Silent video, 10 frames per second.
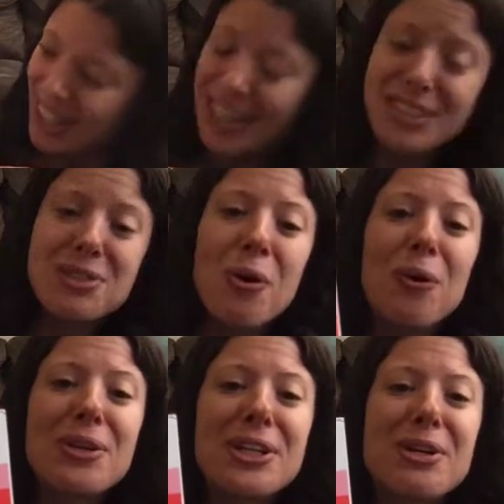And it's
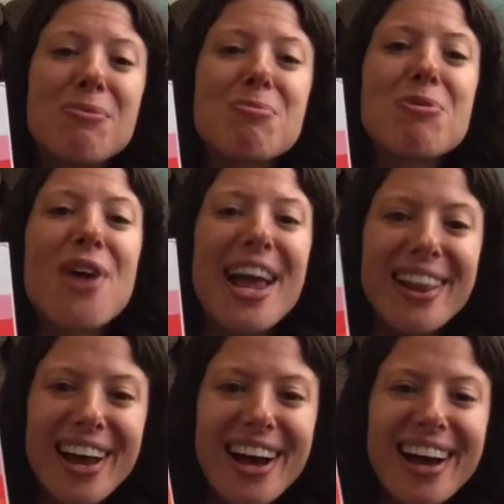holding an
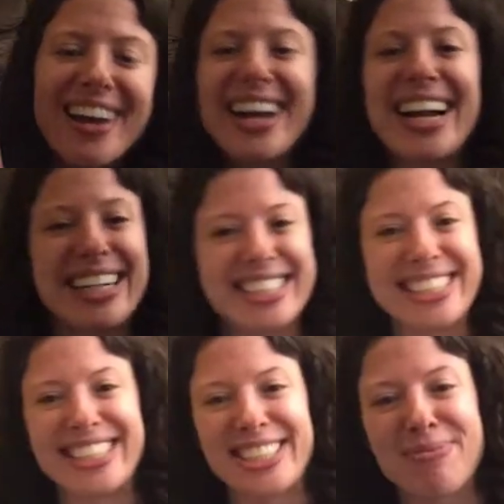umbrella. I can actually
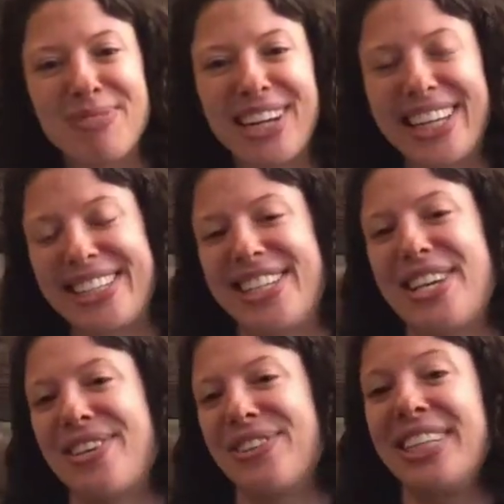teach us umbrella too.
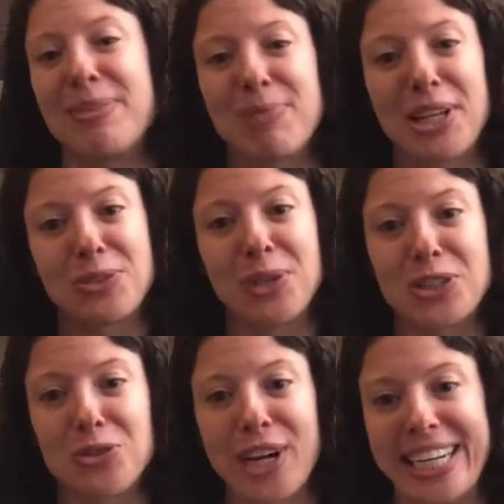You need umbrellas when it's
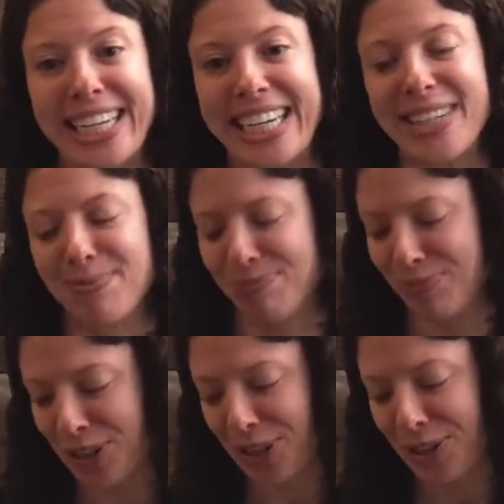raining.
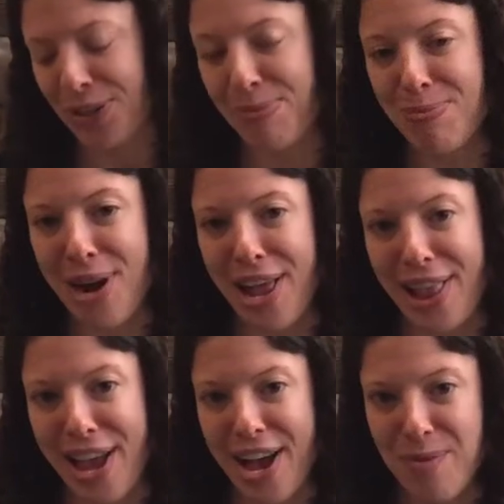So
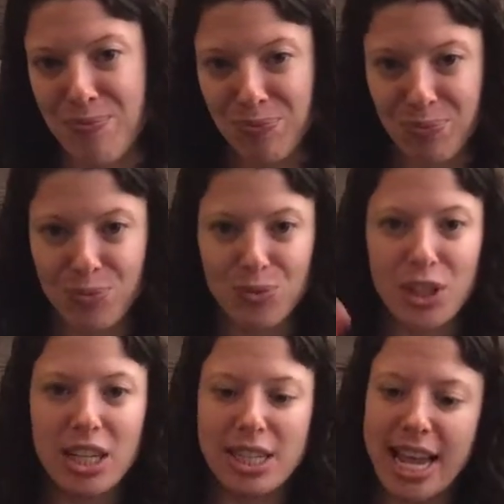umbrella,
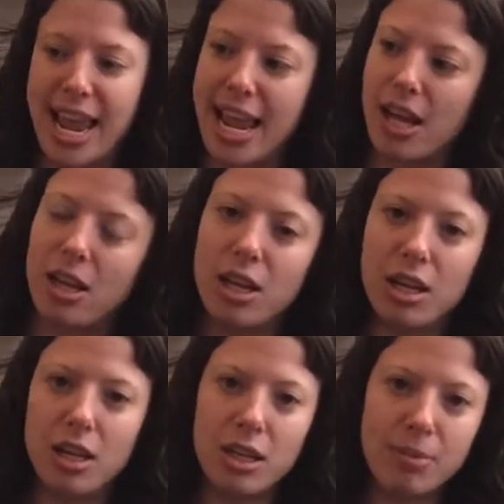make
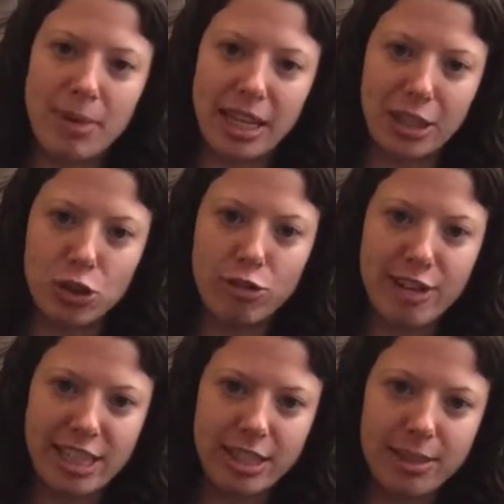like 2
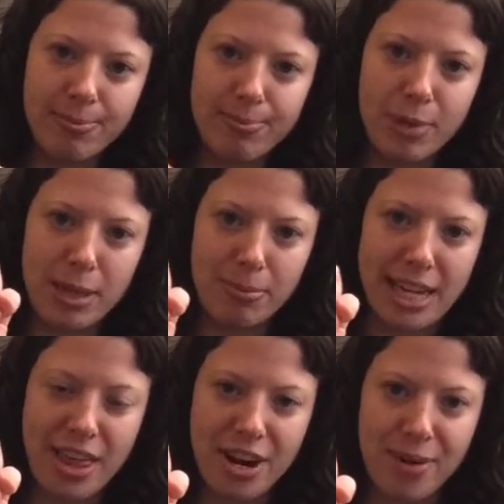fists, put them
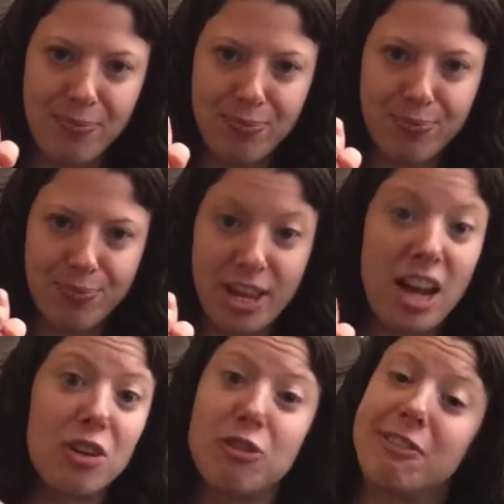together. I
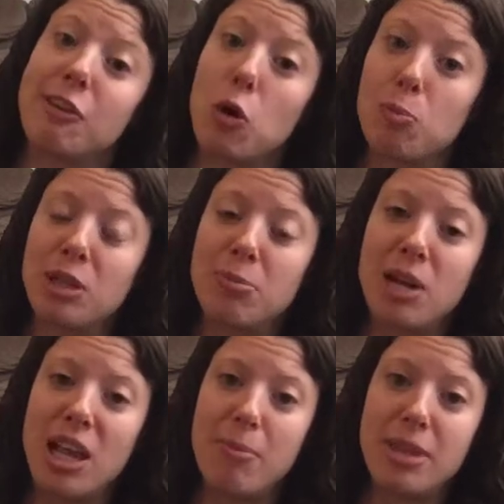don't know if you've ever opened an
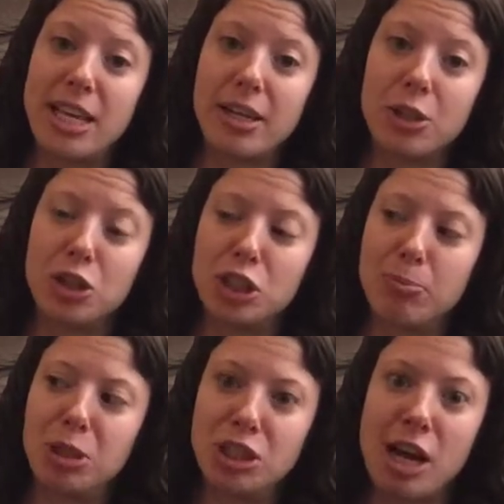umbrella, but they usually
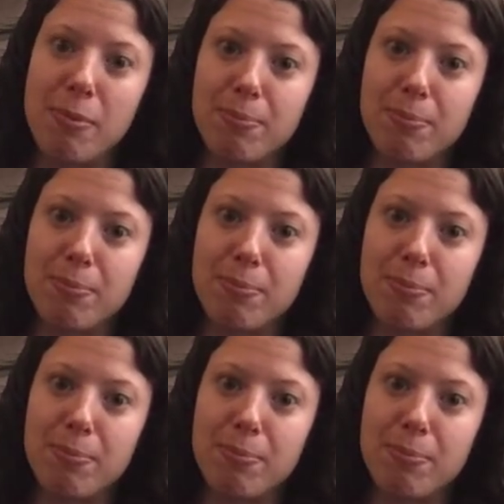push up.